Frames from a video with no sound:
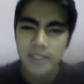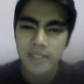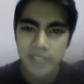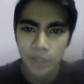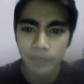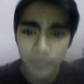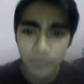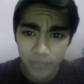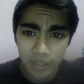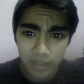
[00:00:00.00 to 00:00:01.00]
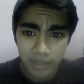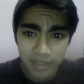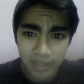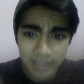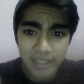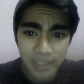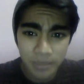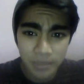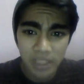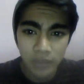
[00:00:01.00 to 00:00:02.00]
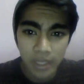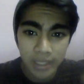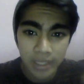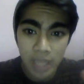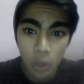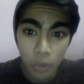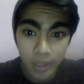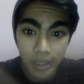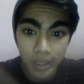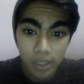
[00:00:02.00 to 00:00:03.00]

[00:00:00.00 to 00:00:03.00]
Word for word: So this is just me being awkward.